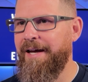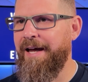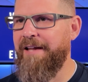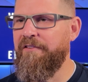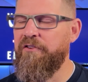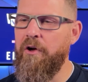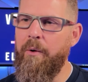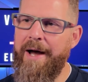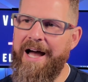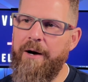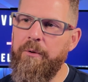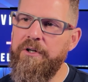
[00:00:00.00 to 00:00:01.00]
And so
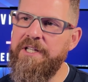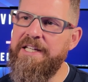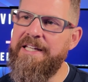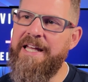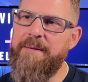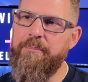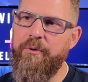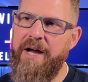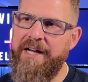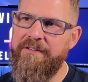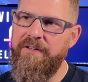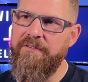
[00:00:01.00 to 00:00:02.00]
our EA
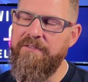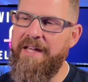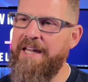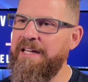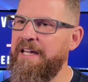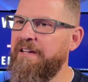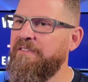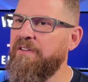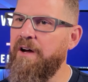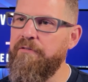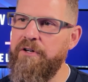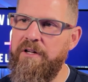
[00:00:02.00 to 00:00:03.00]
practice and its
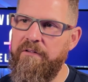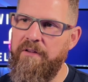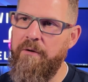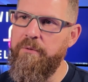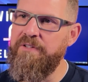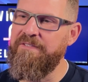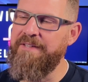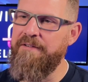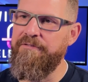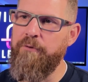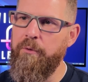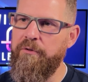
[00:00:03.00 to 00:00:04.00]
governance that we set
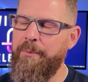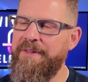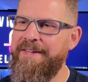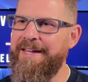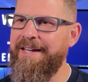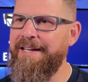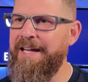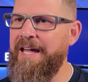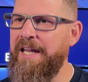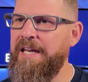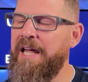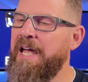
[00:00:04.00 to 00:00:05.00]
forth within
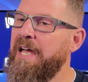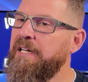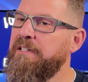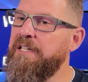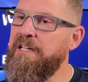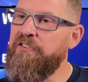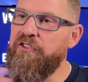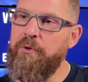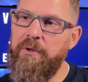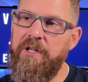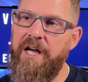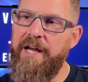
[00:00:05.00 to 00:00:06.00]
it needs to
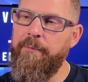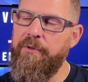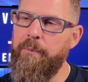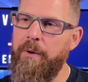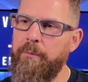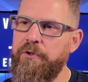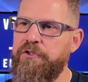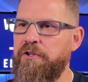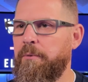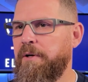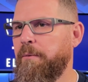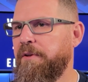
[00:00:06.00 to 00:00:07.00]
align with what we're
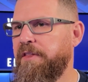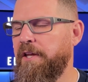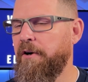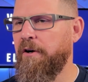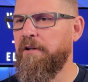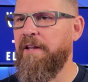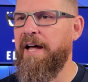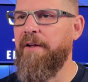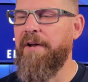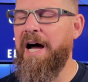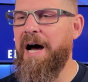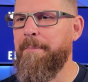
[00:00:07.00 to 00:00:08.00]
doing within our
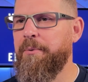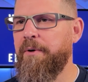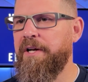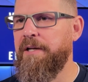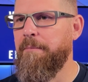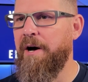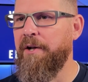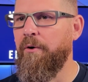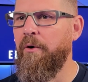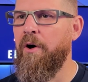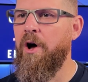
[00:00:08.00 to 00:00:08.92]
cloud operating model.